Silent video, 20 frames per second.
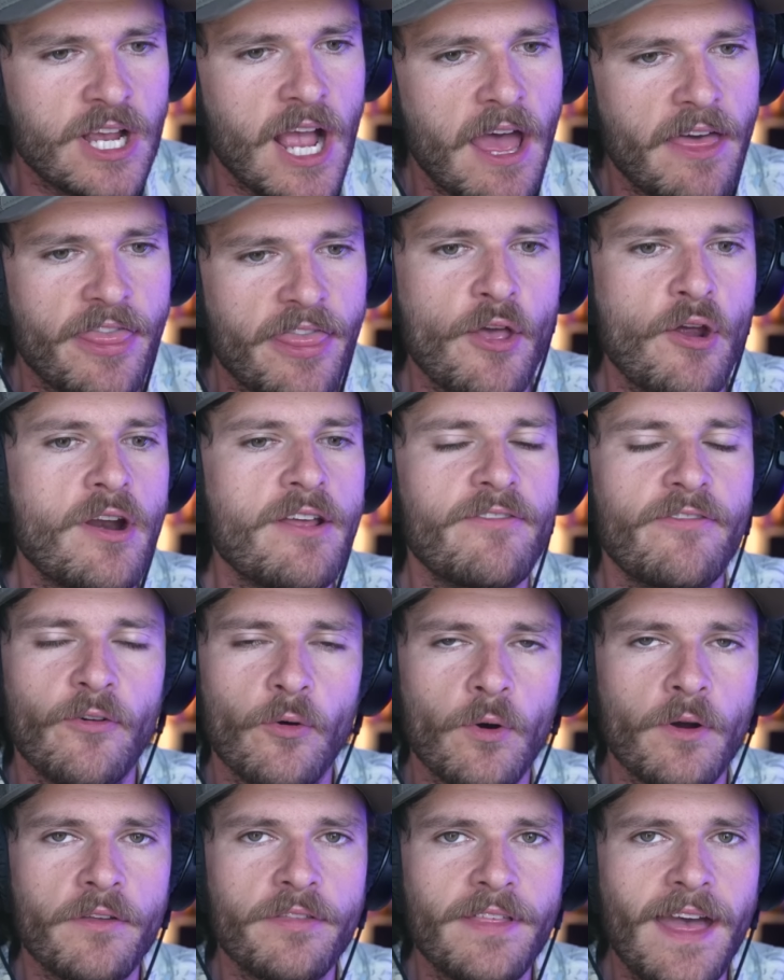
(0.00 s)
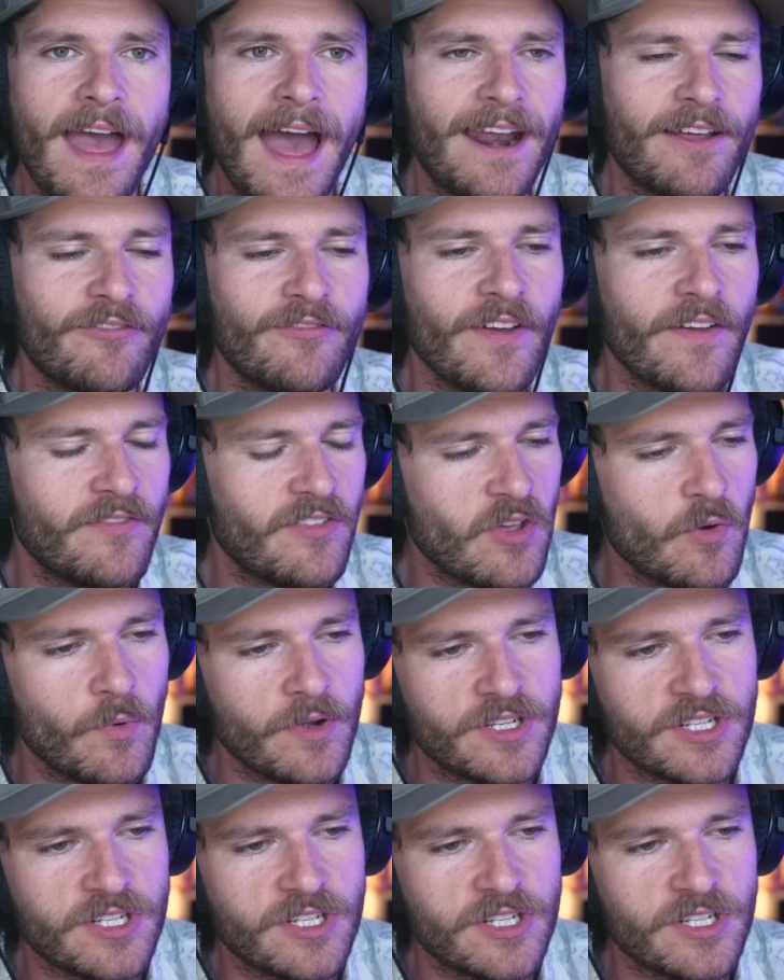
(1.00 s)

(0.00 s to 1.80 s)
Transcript: She got 34th out of 50,